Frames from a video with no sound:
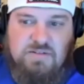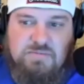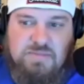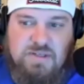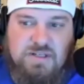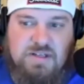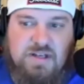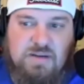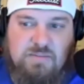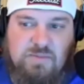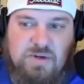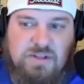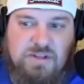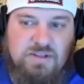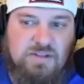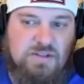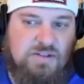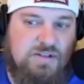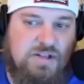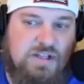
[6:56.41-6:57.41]
But I'm with
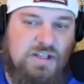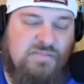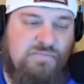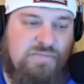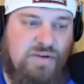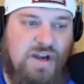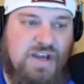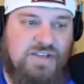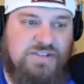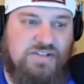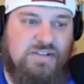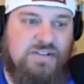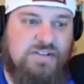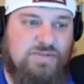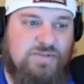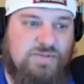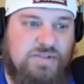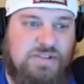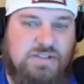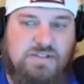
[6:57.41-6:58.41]
you. I love Bryson this
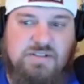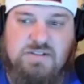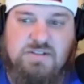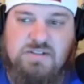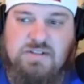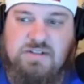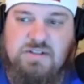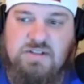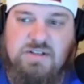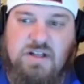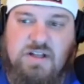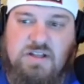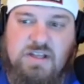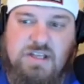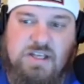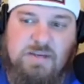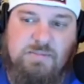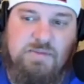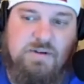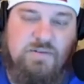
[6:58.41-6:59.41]
week. I think
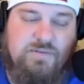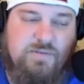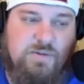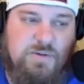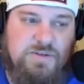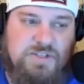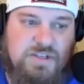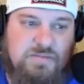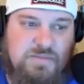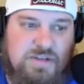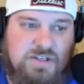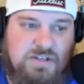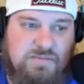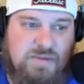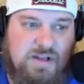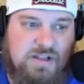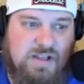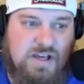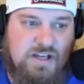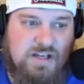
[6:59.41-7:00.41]
I'm going to force him into my
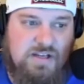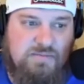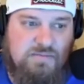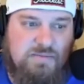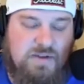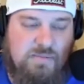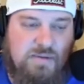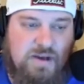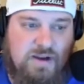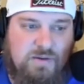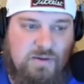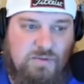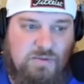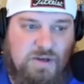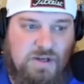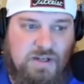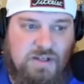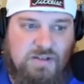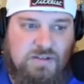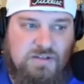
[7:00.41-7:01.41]
lineup no matter
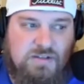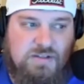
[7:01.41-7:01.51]
what.